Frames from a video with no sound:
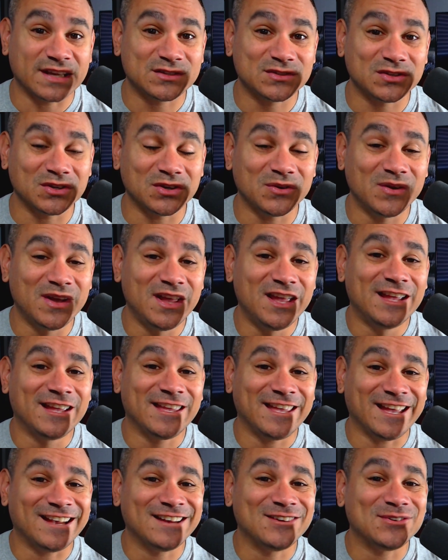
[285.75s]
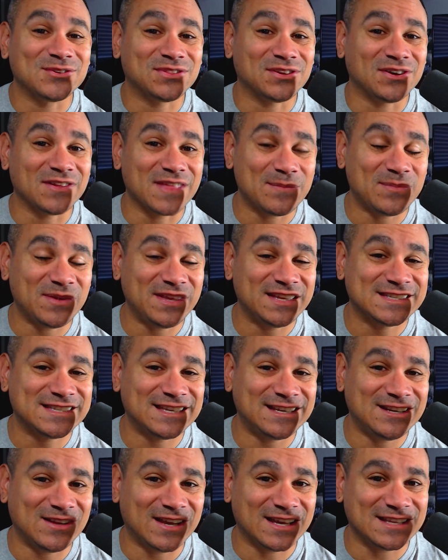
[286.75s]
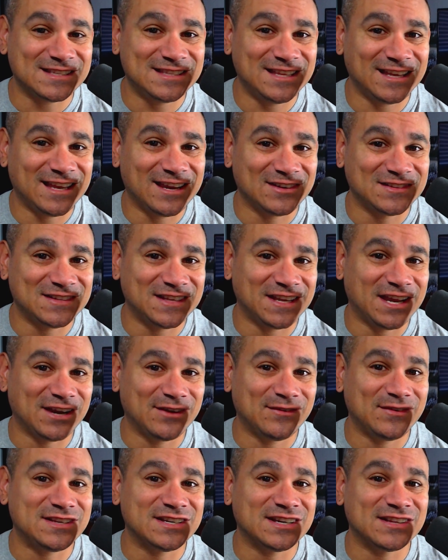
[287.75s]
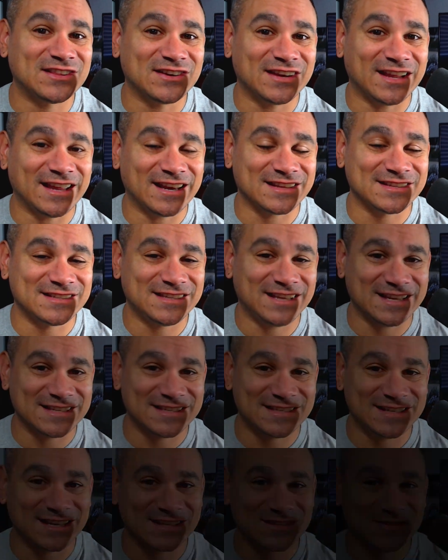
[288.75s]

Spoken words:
So yeah, with all that being said, you guys take care of each other, and I'll see you guys in the next